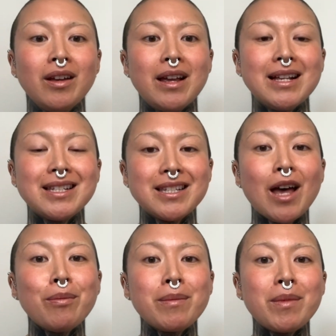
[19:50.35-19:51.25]
Is this
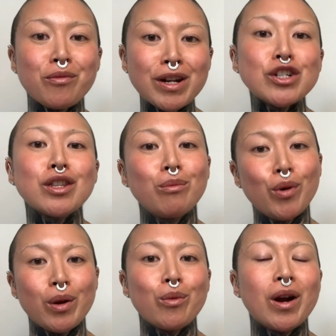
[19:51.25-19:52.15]
helping me reach the
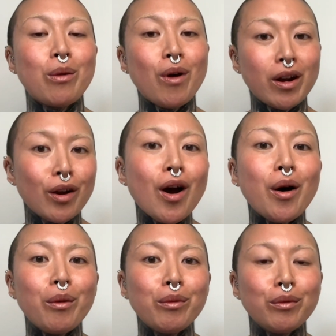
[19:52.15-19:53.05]
point where I want to go?